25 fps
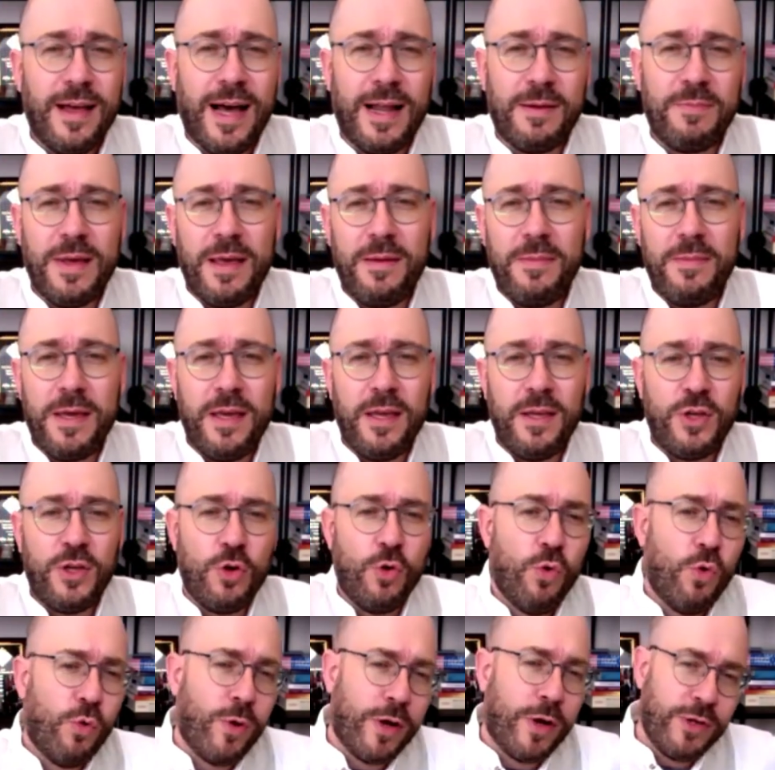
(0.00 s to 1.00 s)
and maybe
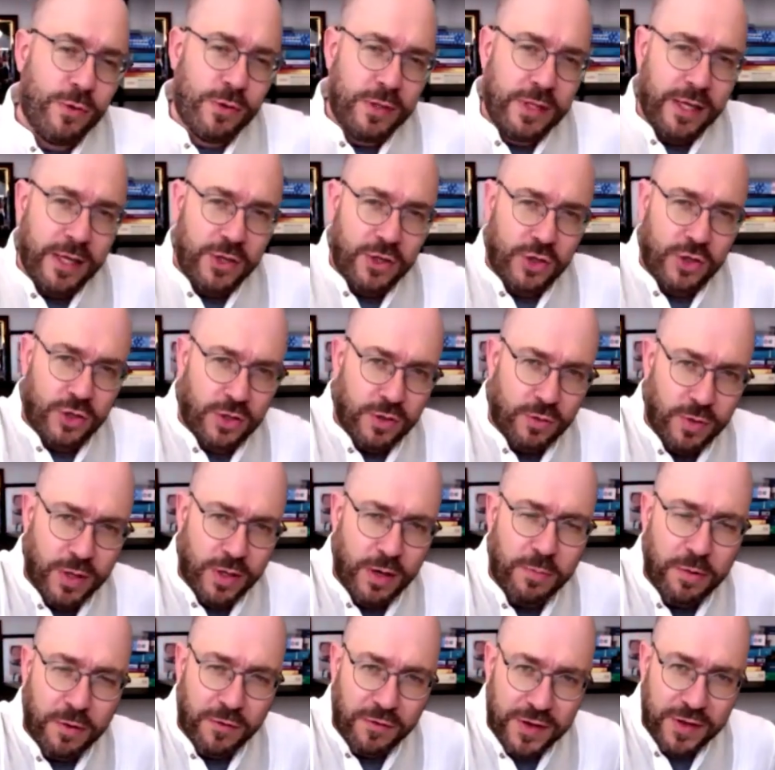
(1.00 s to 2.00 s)
you, when you teach, when
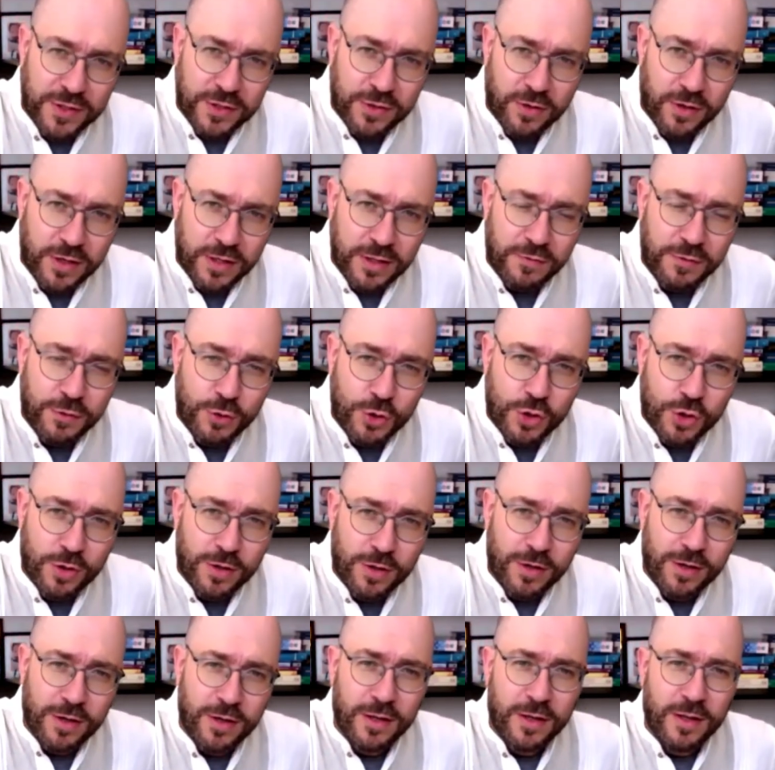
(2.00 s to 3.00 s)
you're a professor in the
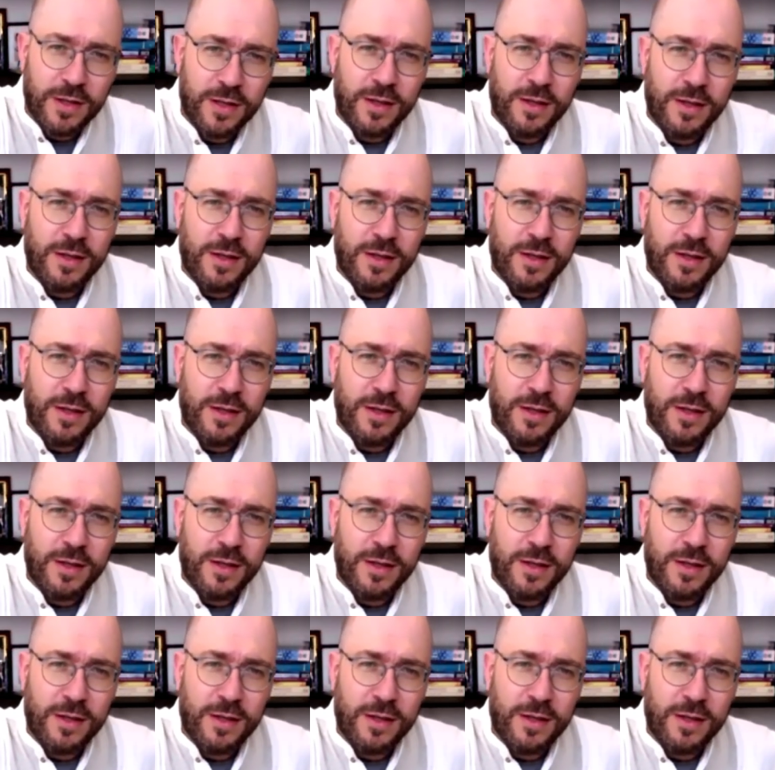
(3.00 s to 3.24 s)
future,